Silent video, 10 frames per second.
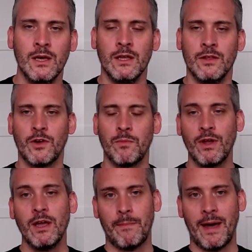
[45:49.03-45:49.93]
So
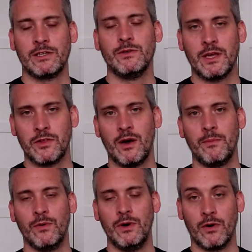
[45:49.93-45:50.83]
bringing it back to an
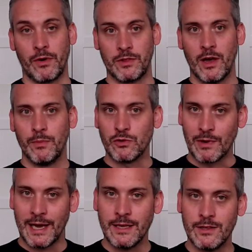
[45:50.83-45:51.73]
example, or
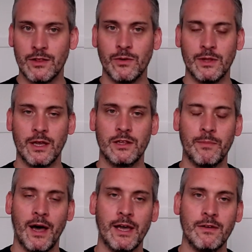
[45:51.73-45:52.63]
examples related to
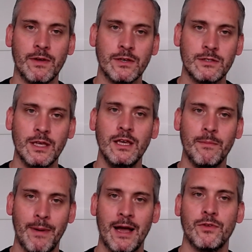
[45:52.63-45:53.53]
addictive behaviours,
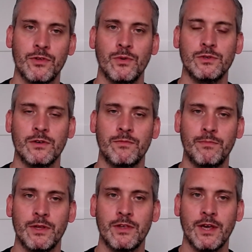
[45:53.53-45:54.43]
think about the sorts
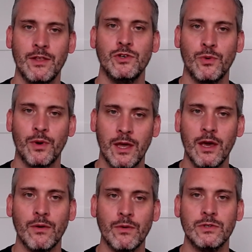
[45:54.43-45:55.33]
of potential
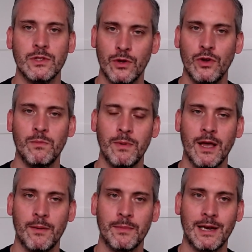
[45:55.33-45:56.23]
cues that could
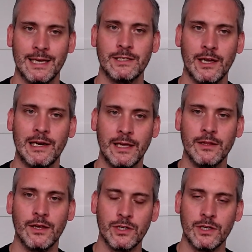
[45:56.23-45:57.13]
become classically
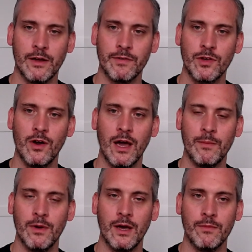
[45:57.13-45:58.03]
conditioned over
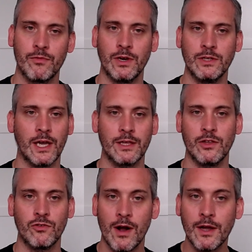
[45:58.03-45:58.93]
time. For an
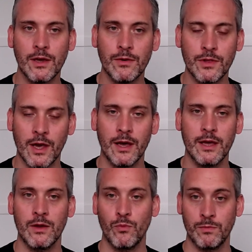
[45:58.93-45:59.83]
injecting drug user,
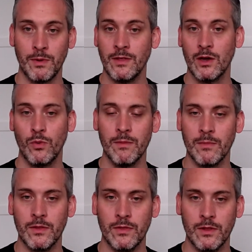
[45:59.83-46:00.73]
it would be the
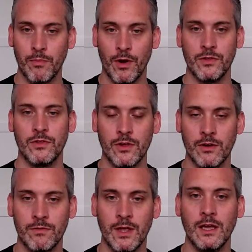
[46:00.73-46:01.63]
equipment, the presence
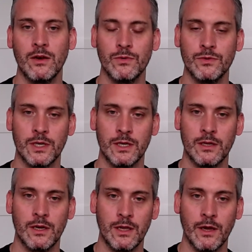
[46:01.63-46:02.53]
of needles and a